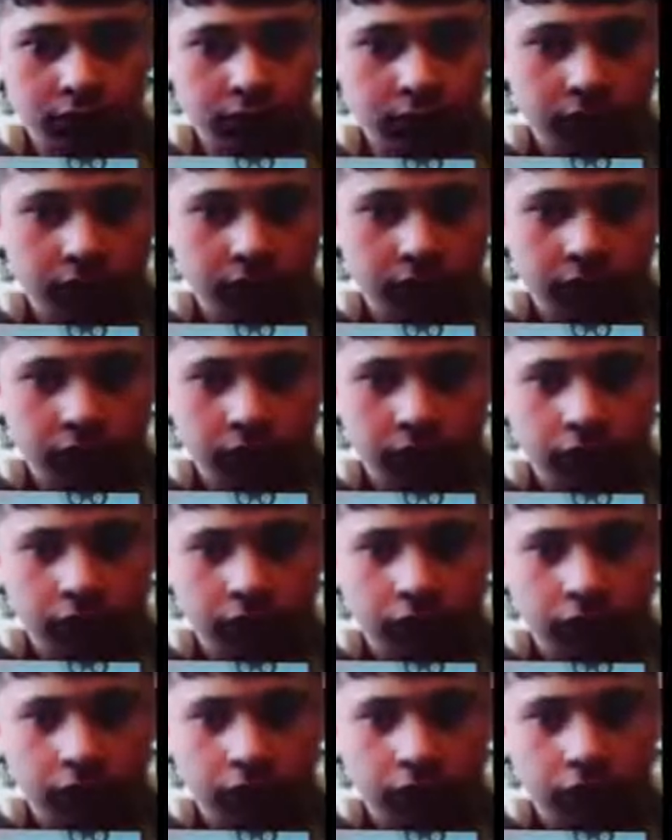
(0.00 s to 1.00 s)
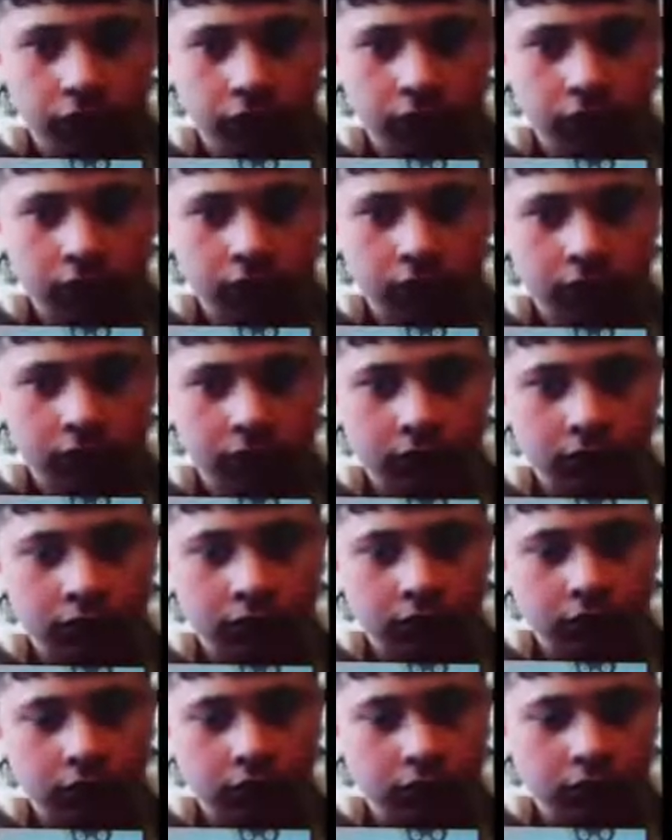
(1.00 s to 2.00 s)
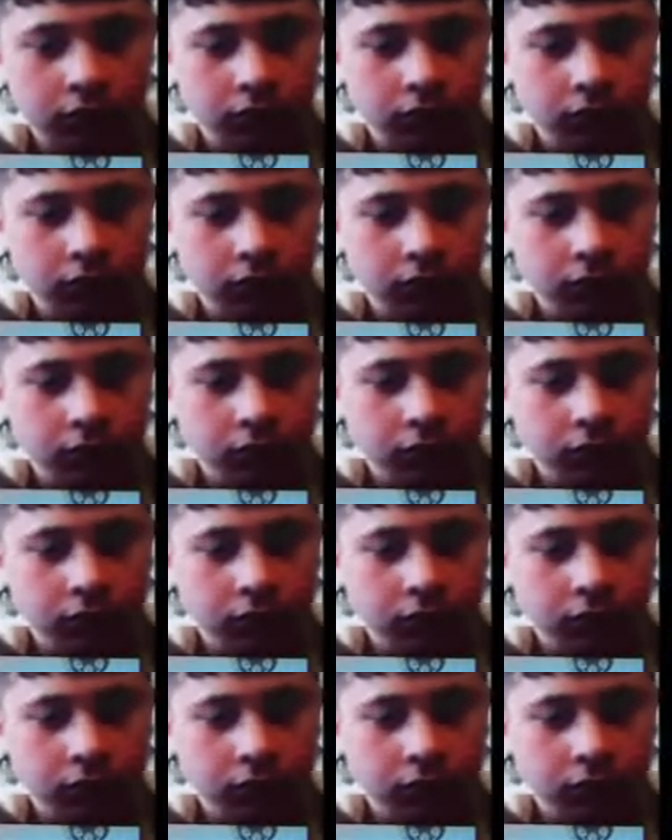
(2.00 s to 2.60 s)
(silent)